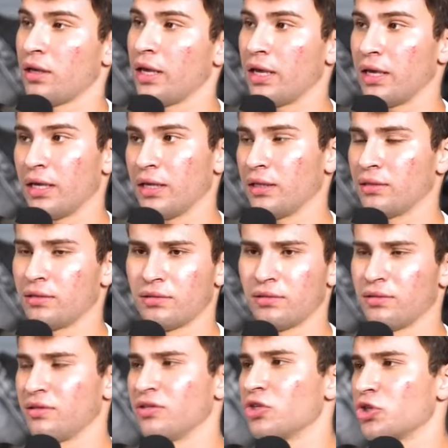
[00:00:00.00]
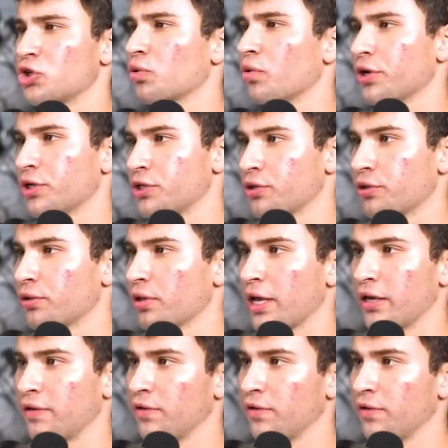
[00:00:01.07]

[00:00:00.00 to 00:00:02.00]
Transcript: it destroys your like